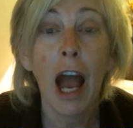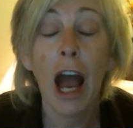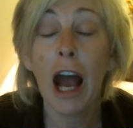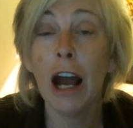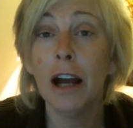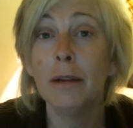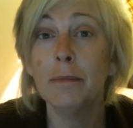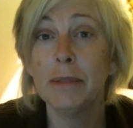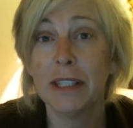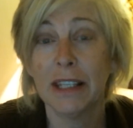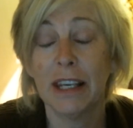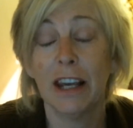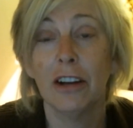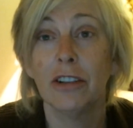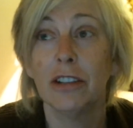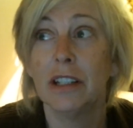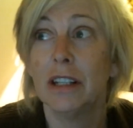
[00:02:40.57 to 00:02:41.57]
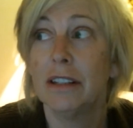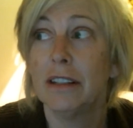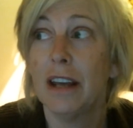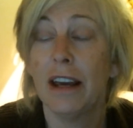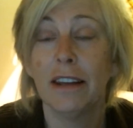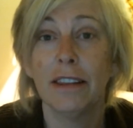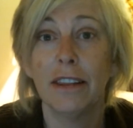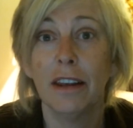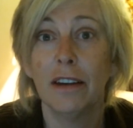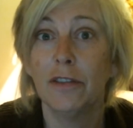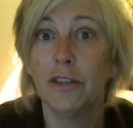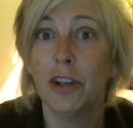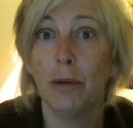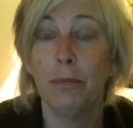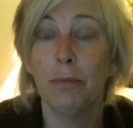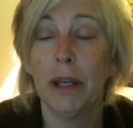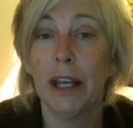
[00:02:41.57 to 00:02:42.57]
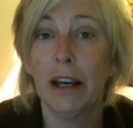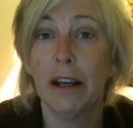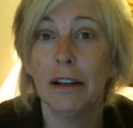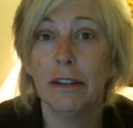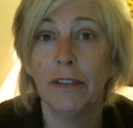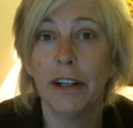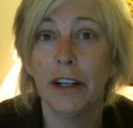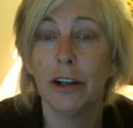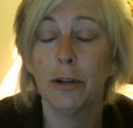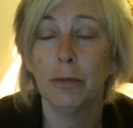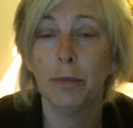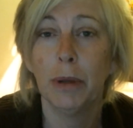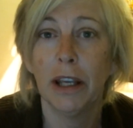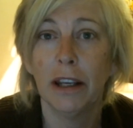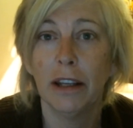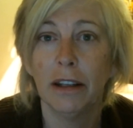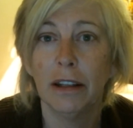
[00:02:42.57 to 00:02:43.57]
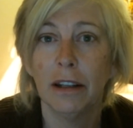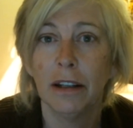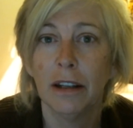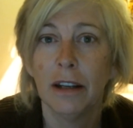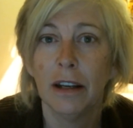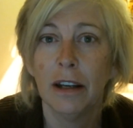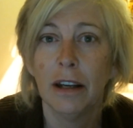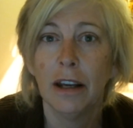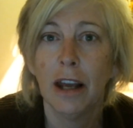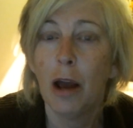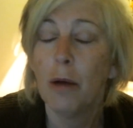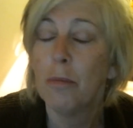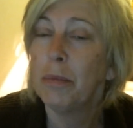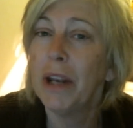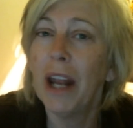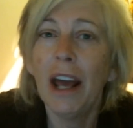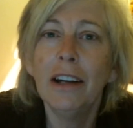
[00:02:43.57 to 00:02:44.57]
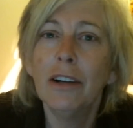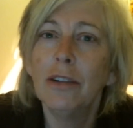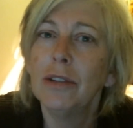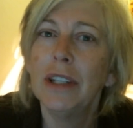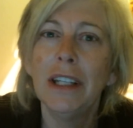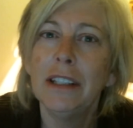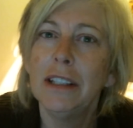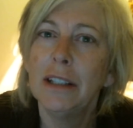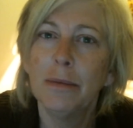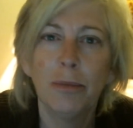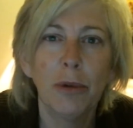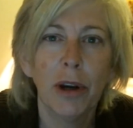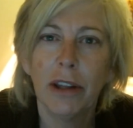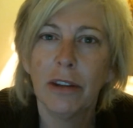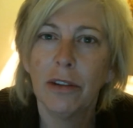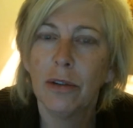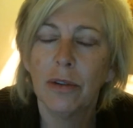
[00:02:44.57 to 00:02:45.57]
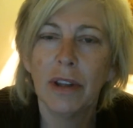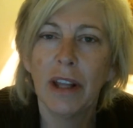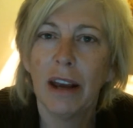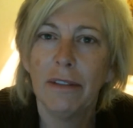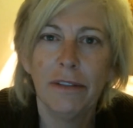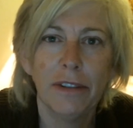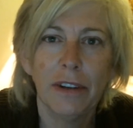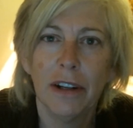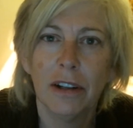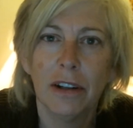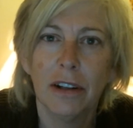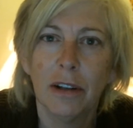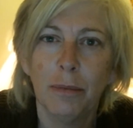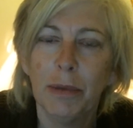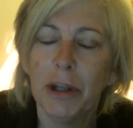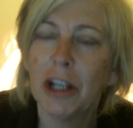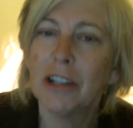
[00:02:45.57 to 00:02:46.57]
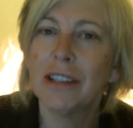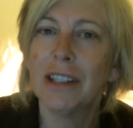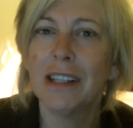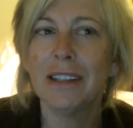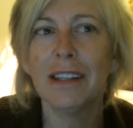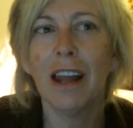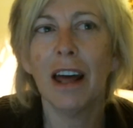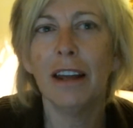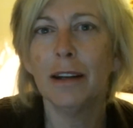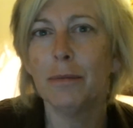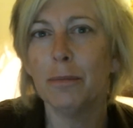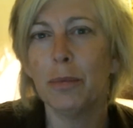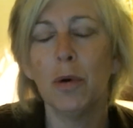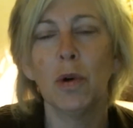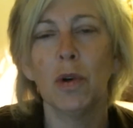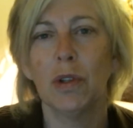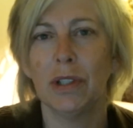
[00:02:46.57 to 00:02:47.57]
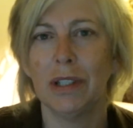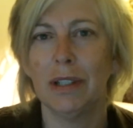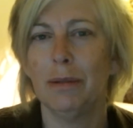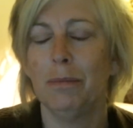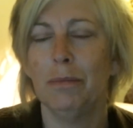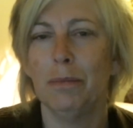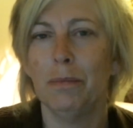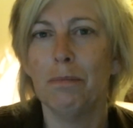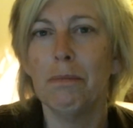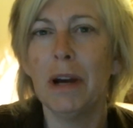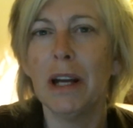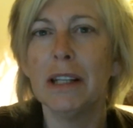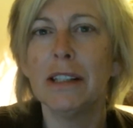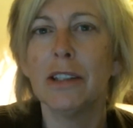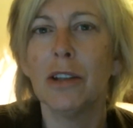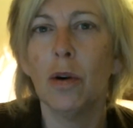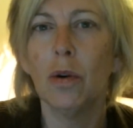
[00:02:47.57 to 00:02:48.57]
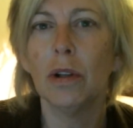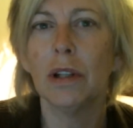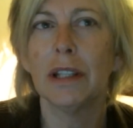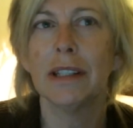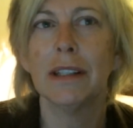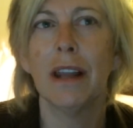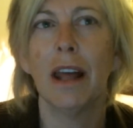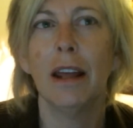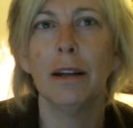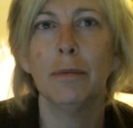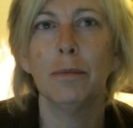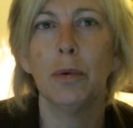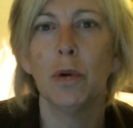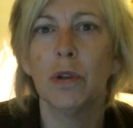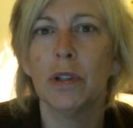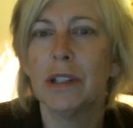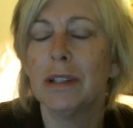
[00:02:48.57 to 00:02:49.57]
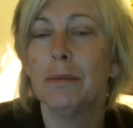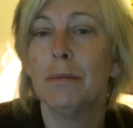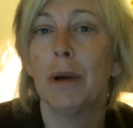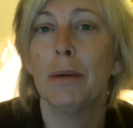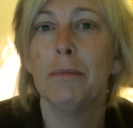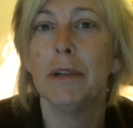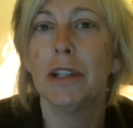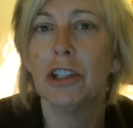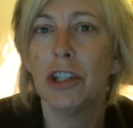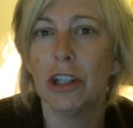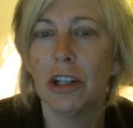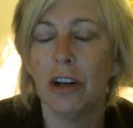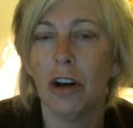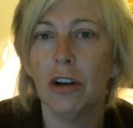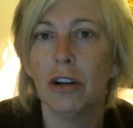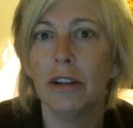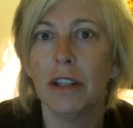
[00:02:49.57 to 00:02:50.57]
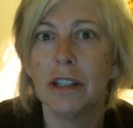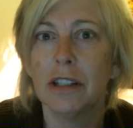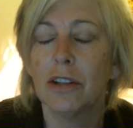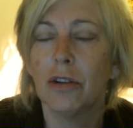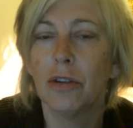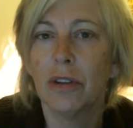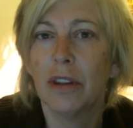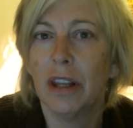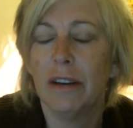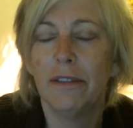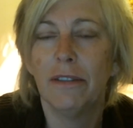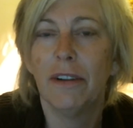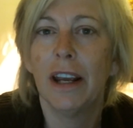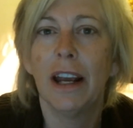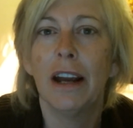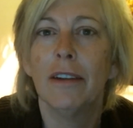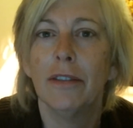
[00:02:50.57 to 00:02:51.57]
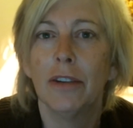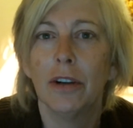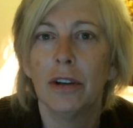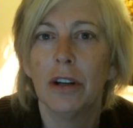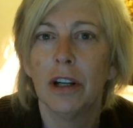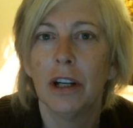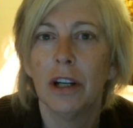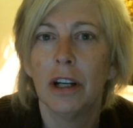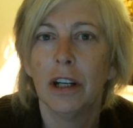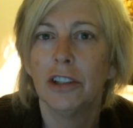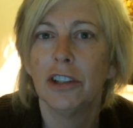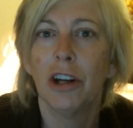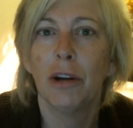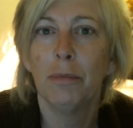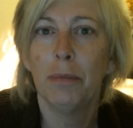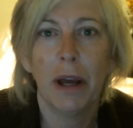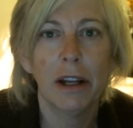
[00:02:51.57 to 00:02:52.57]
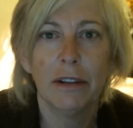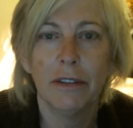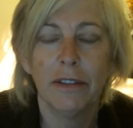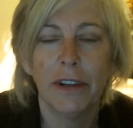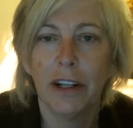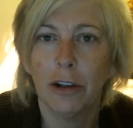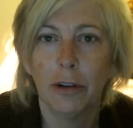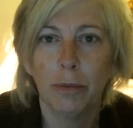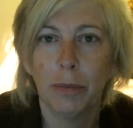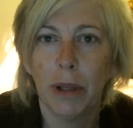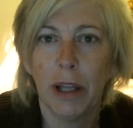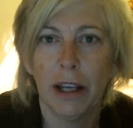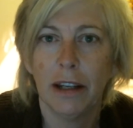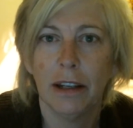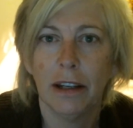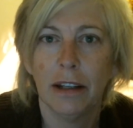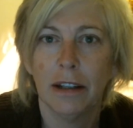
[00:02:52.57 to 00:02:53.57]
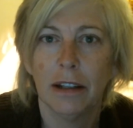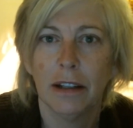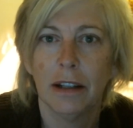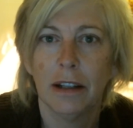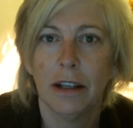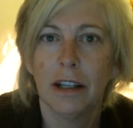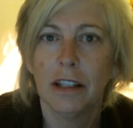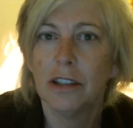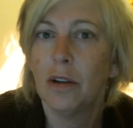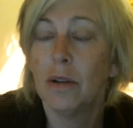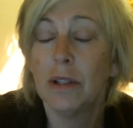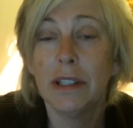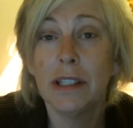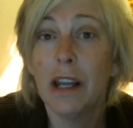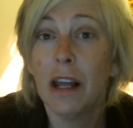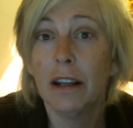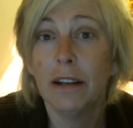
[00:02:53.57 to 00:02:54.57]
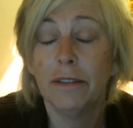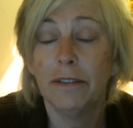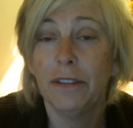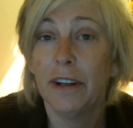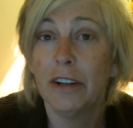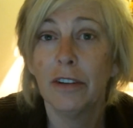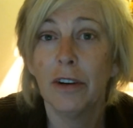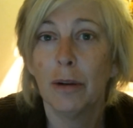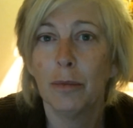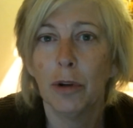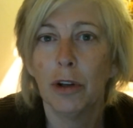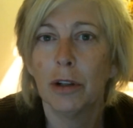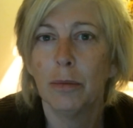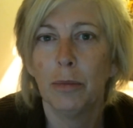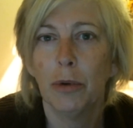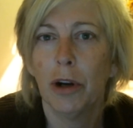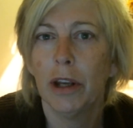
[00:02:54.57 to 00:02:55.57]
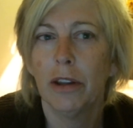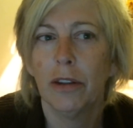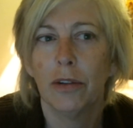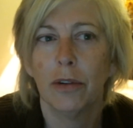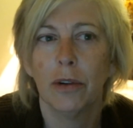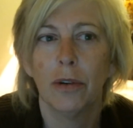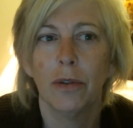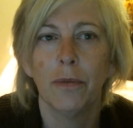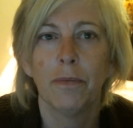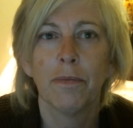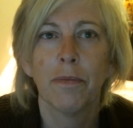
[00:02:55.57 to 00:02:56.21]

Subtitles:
I'm scared to death of jumping out of an airplane, but I don't need to break through that fear because it's not important to my soul. It's not important to my mission on this earth if I ever jump out of an airplane. So it's not a fear I'm going to break through.